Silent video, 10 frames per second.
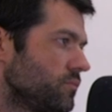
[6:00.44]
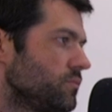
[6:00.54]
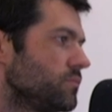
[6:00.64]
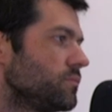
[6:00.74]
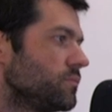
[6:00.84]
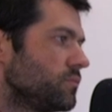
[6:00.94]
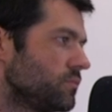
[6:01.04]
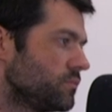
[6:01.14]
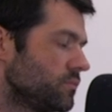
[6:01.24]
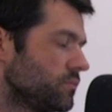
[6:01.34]

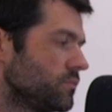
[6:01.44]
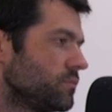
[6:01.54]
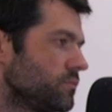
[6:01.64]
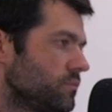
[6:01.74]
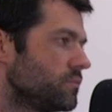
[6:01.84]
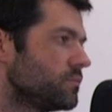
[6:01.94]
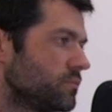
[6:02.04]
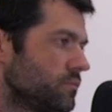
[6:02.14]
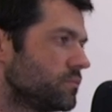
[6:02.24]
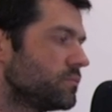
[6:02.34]

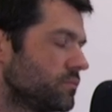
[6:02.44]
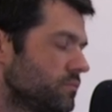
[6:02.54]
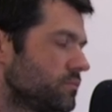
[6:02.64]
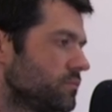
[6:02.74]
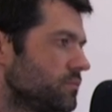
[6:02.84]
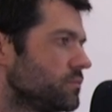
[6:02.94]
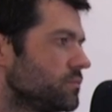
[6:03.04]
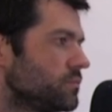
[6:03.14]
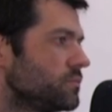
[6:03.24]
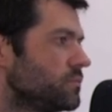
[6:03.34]

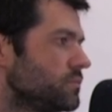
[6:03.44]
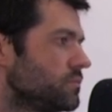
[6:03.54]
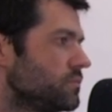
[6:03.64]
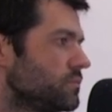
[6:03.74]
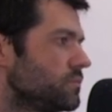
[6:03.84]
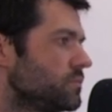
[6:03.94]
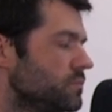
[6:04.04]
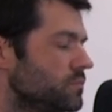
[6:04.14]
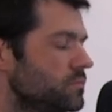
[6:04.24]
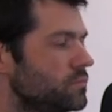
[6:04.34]

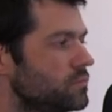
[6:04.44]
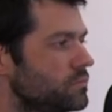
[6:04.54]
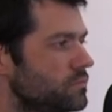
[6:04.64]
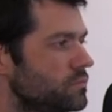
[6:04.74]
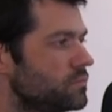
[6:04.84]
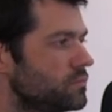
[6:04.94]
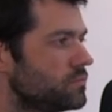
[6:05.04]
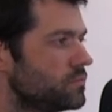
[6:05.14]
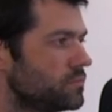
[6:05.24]
No words are spoken by the person on screen.